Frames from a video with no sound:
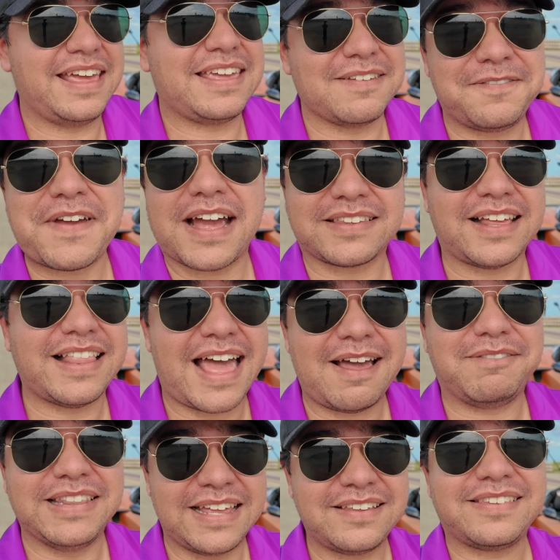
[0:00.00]
In fact, I'll
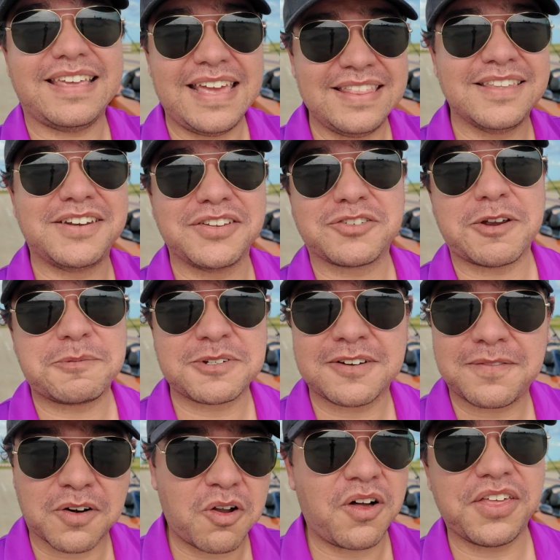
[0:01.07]
have links in the
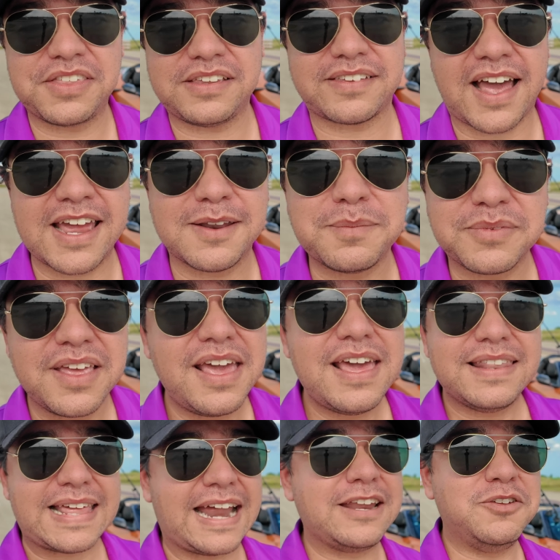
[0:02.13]
description for all of these items
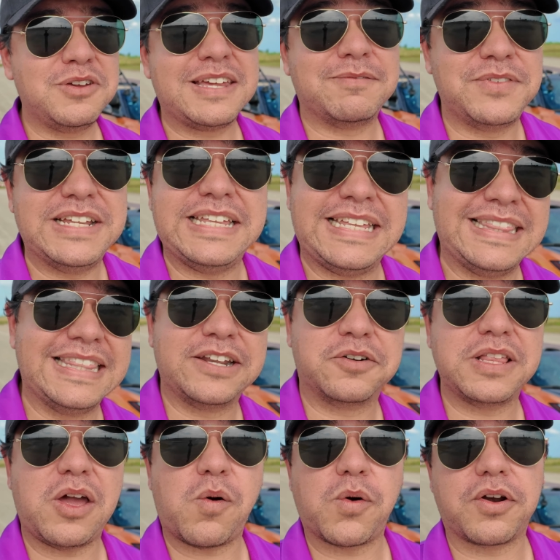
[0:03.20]
that you can really
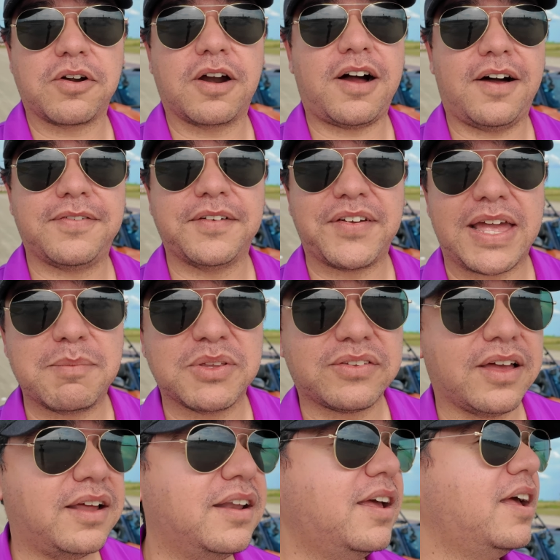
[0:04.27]
literally order off of
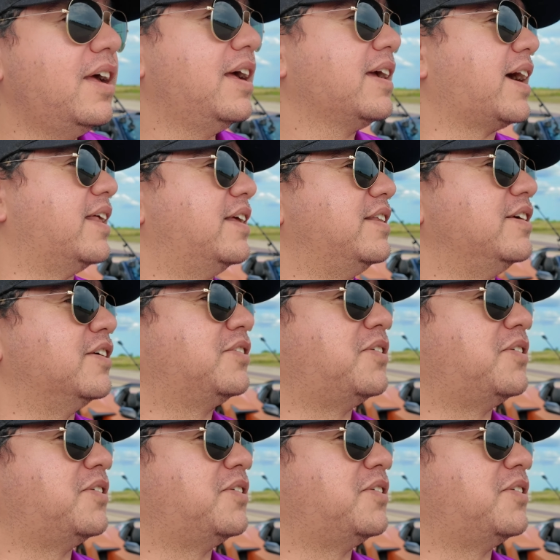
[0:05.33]
Amazon kind of deal.